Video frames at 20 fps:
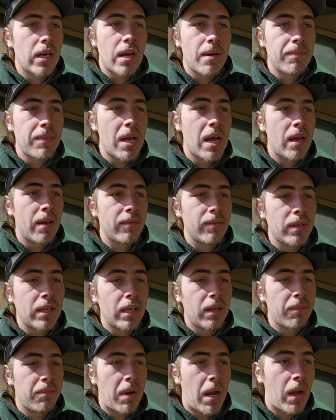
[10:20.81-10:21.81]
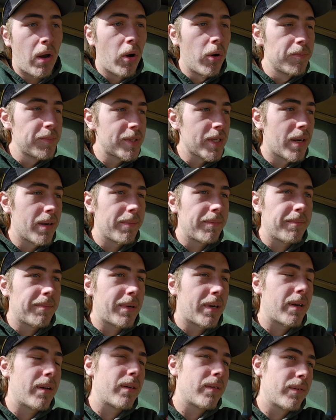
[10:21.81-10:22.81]
I'm not getting my hopes up,
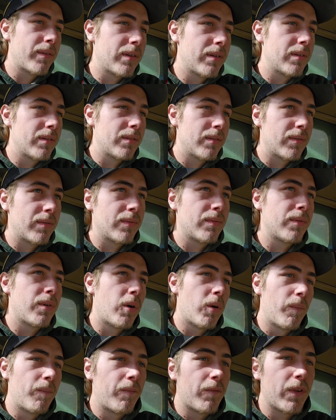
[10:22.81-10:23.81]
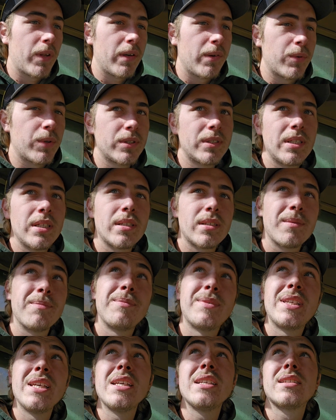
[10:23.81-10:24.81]
but hopefully we'll see
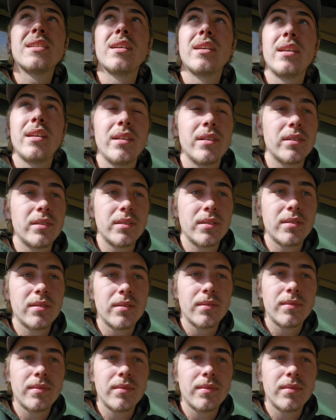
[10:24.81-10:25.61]
some decent yields.